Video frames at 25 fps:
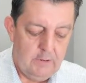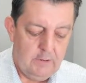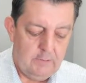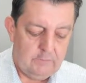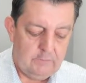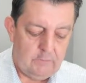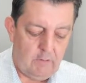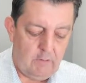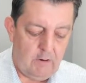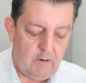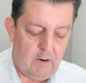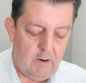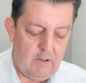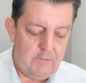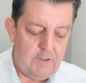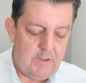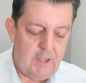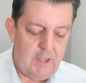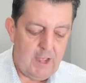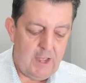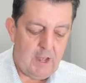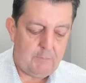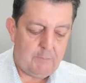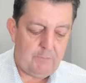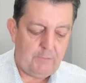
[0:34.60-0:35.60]
So on
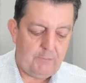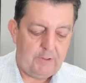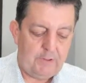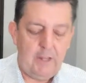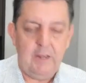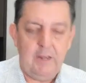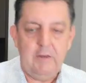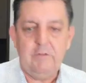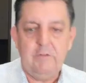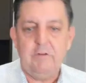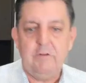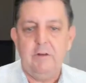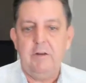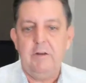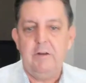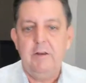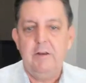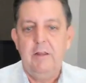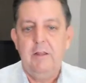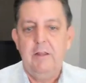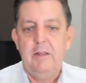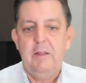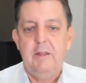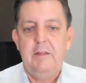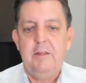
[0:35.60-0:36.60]
the application,
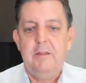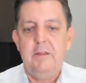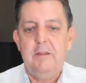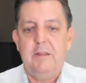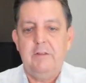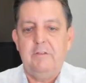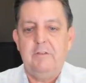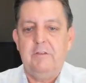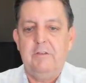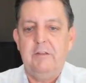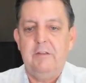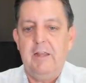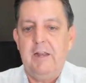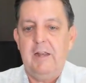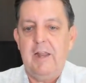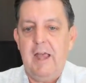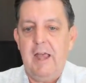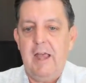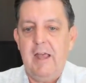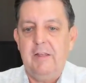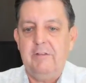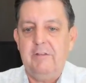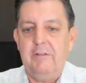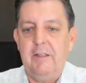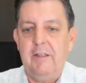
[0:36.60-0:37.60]
you can see it
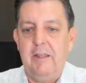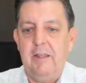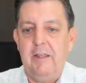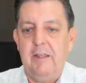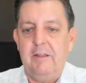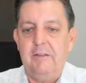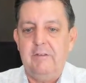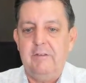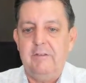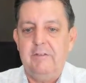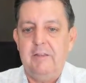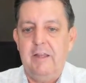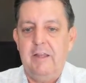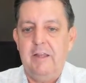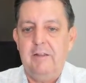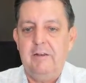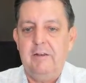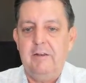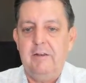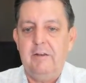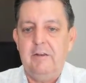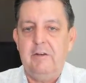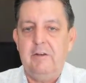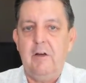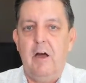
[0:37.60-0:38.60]
has a
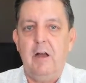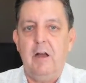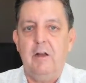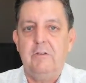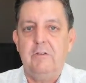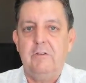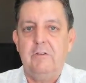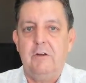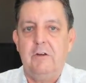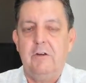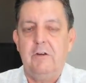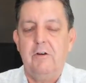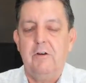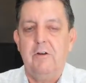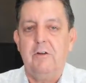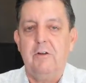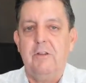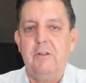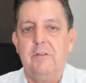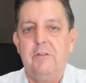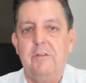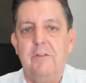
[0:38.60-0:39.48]
send doc securely.